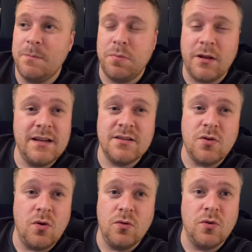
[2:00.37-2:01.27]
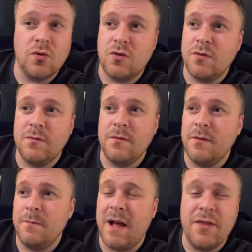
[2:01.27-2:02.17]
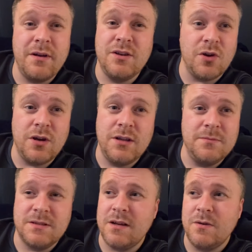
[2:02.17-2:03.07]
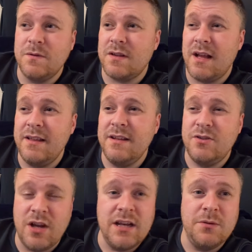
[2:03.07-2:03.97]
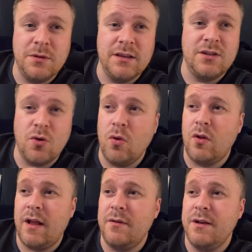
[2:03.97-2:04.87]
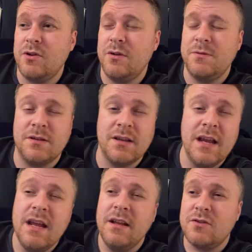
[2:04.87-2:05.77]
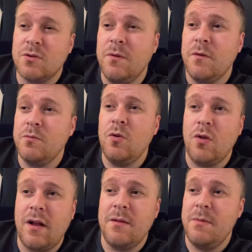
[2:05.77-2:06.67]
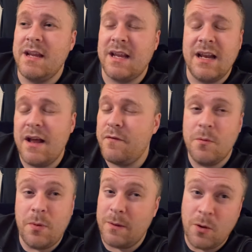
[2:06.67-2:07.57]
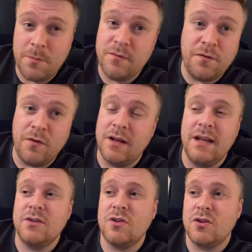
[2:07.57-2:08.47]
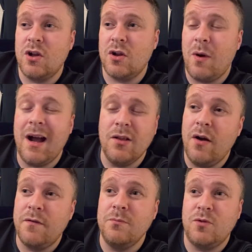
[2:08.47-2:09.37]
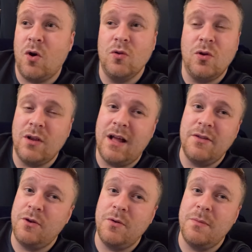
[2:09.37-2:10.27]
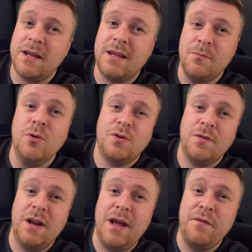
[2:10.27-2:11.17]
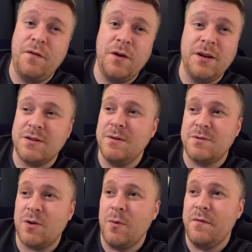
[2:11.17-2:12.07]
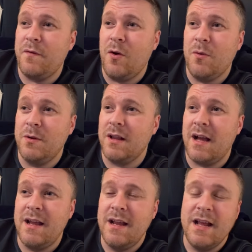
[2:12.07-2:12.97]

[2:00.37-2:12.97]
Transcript: The players don't look like they're enjoying themselves. Like, they genuinely don't look like they're enjoying themselves. Some of them do look like they're making an effort, but I'm not being funny. Quite a lot of them don't look like they're making much of an effort in terms of going forward. Like,